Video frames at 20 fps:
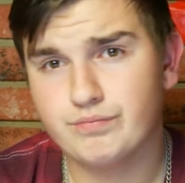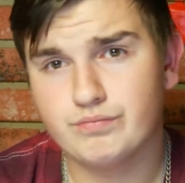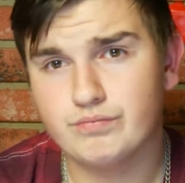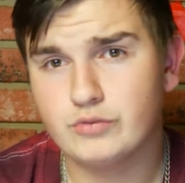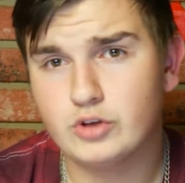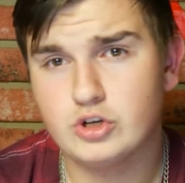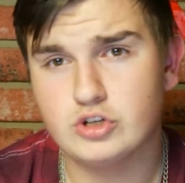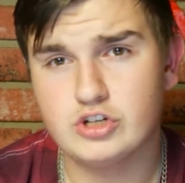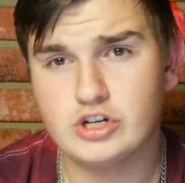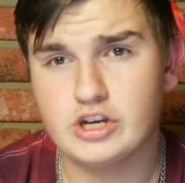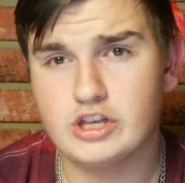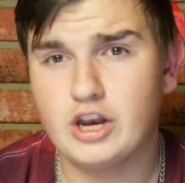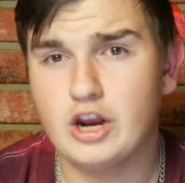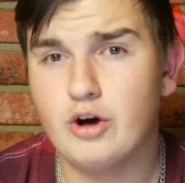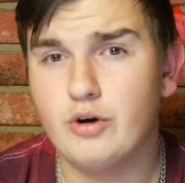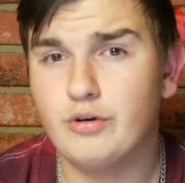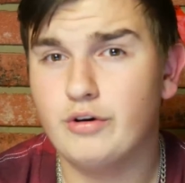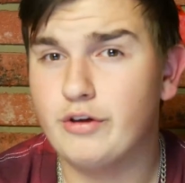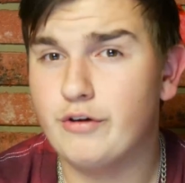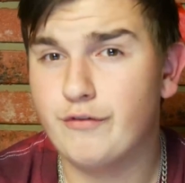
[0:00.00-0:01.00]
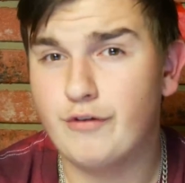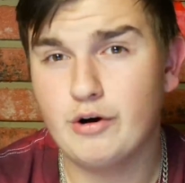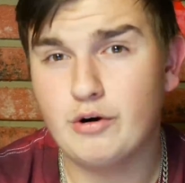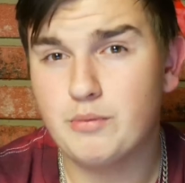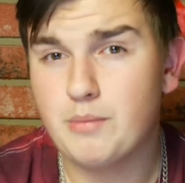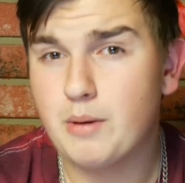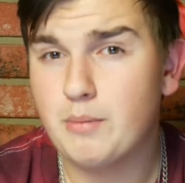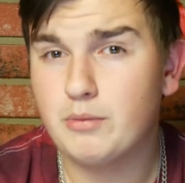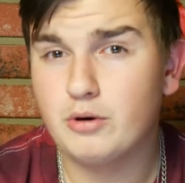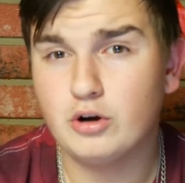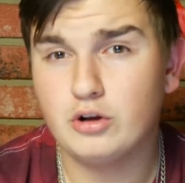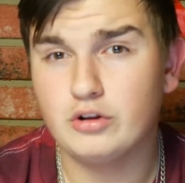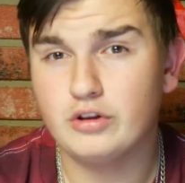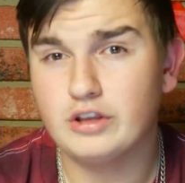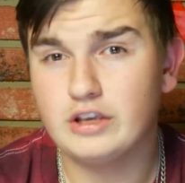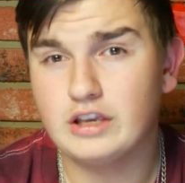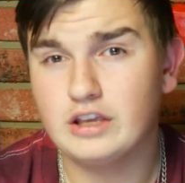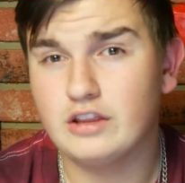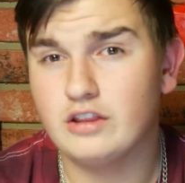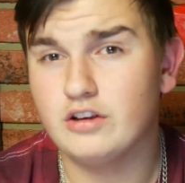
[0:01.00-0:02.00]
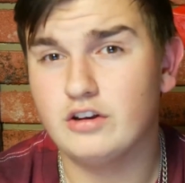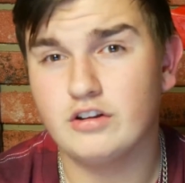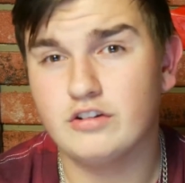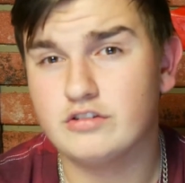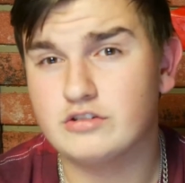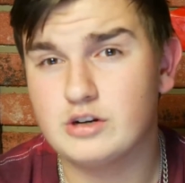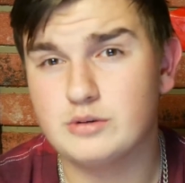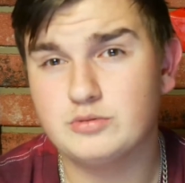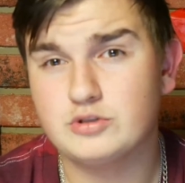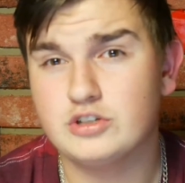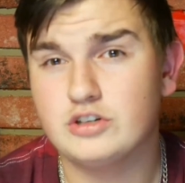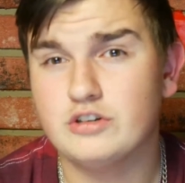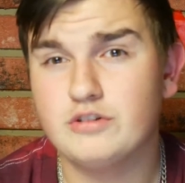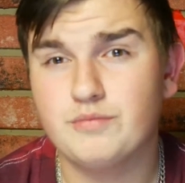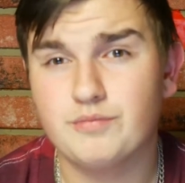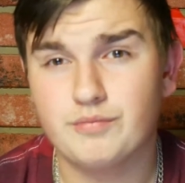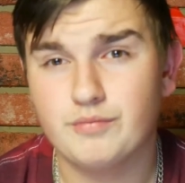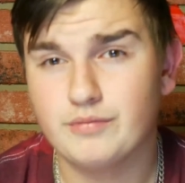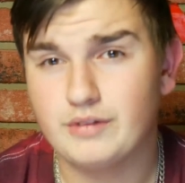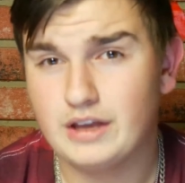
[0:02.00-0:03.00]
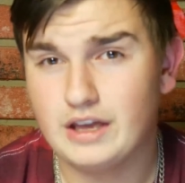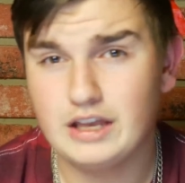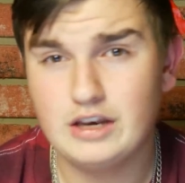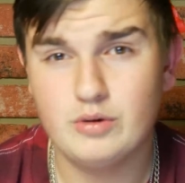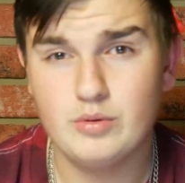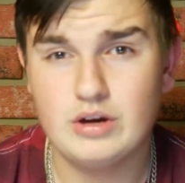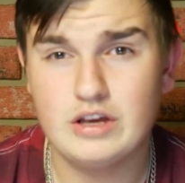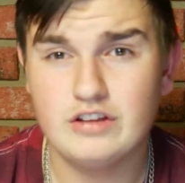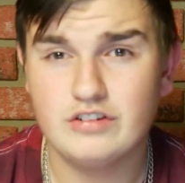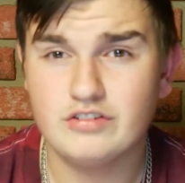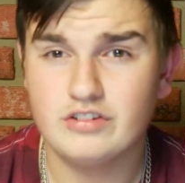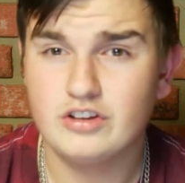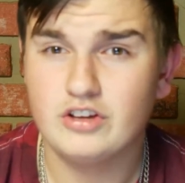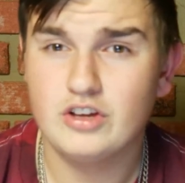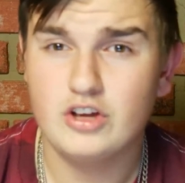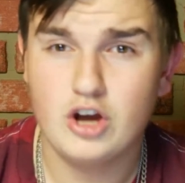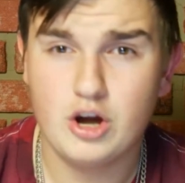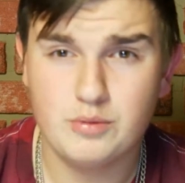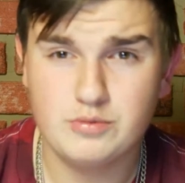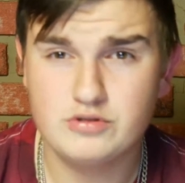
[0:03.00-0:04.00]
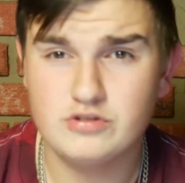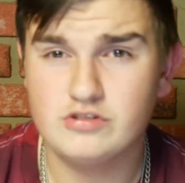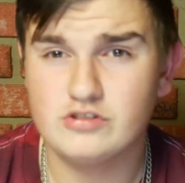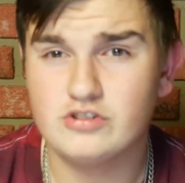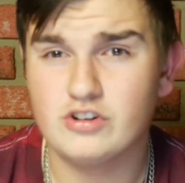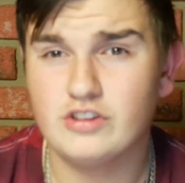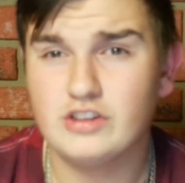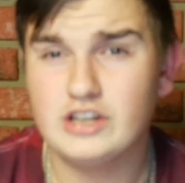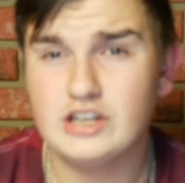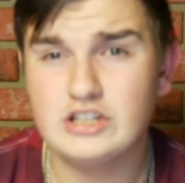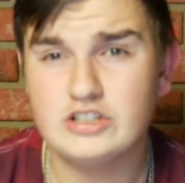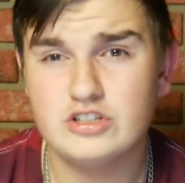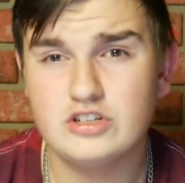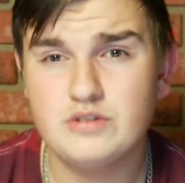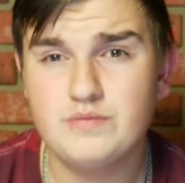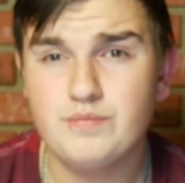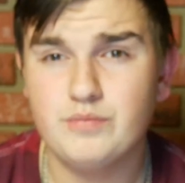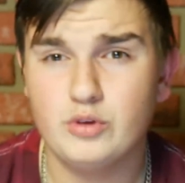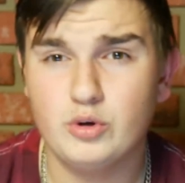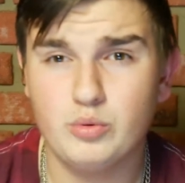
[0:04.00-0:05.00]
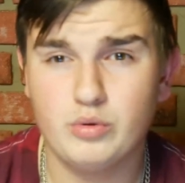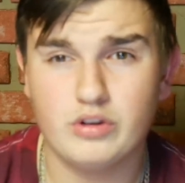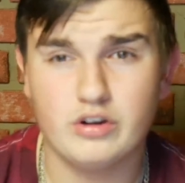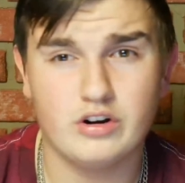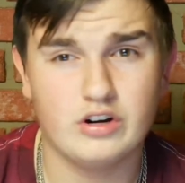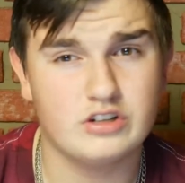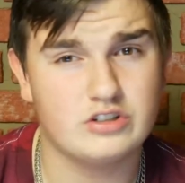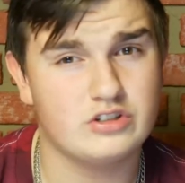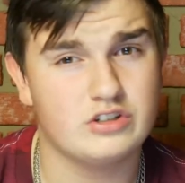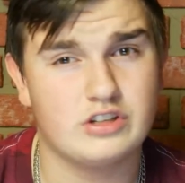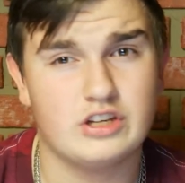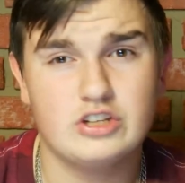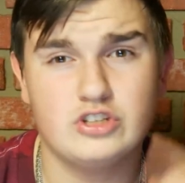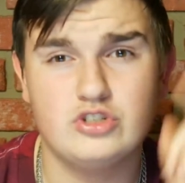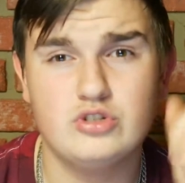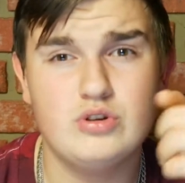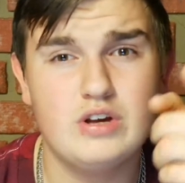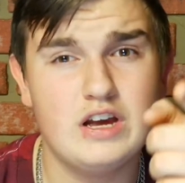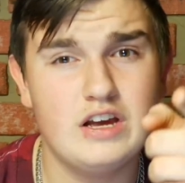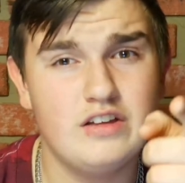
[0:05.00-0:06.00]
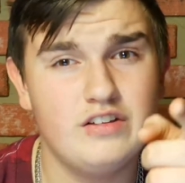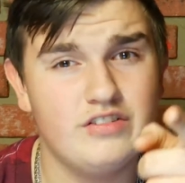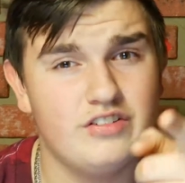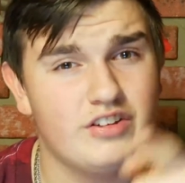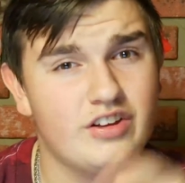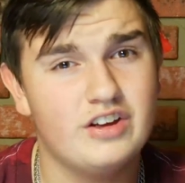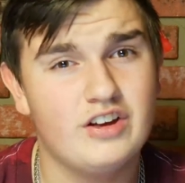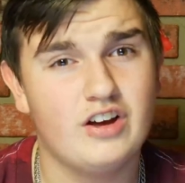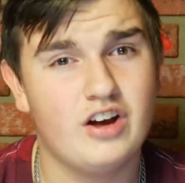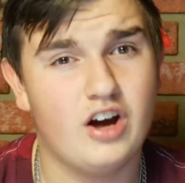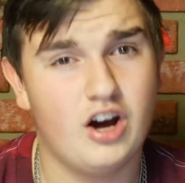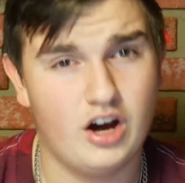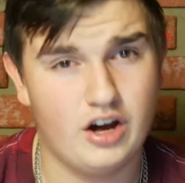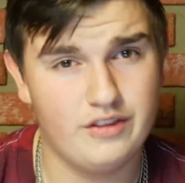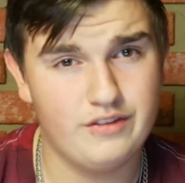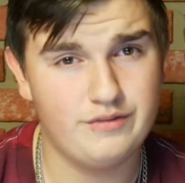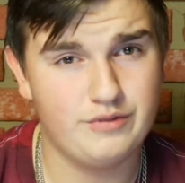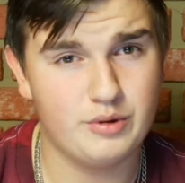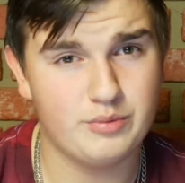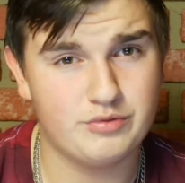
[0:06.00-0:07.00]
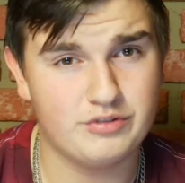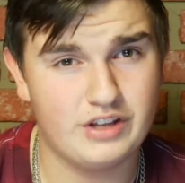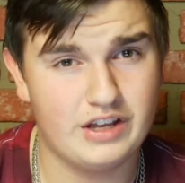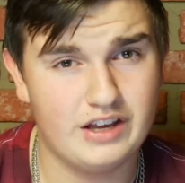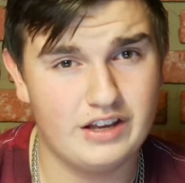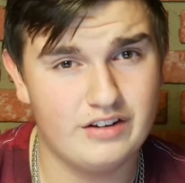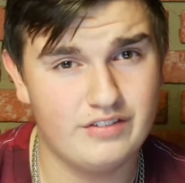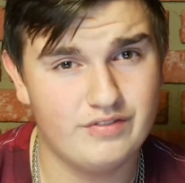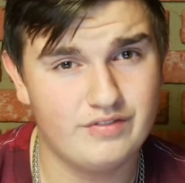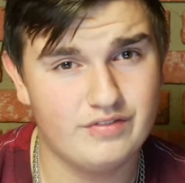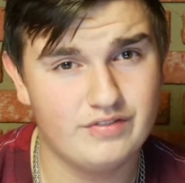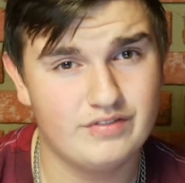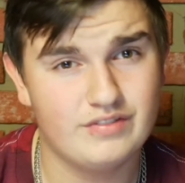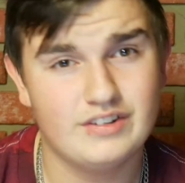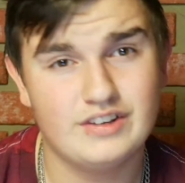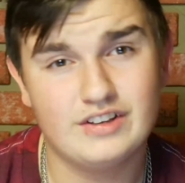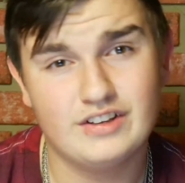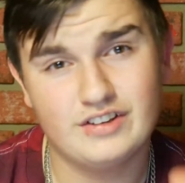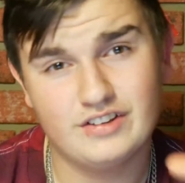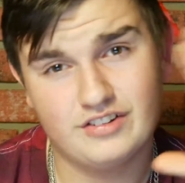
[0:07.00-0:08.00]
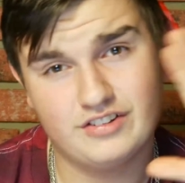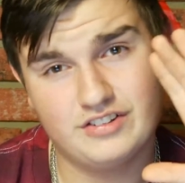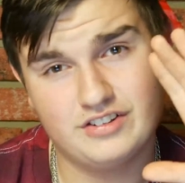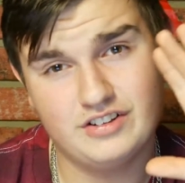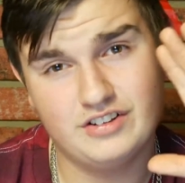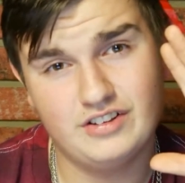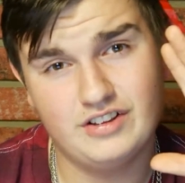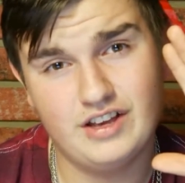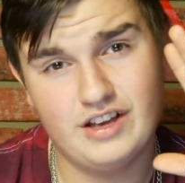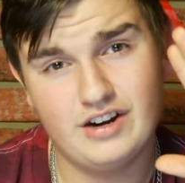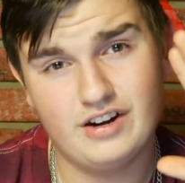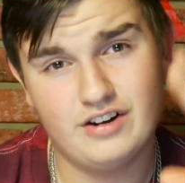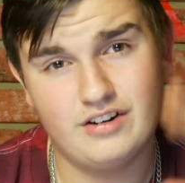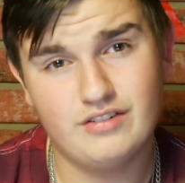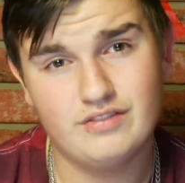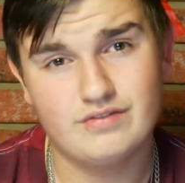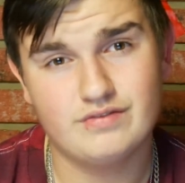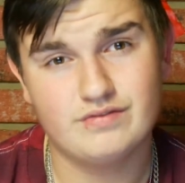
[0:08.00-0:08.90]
go check it out. If I remember, I'll link it in the description. Anyways, hope you choose to join the nation, the Wither Nation. I'll catch you guys on the flip side. See you later.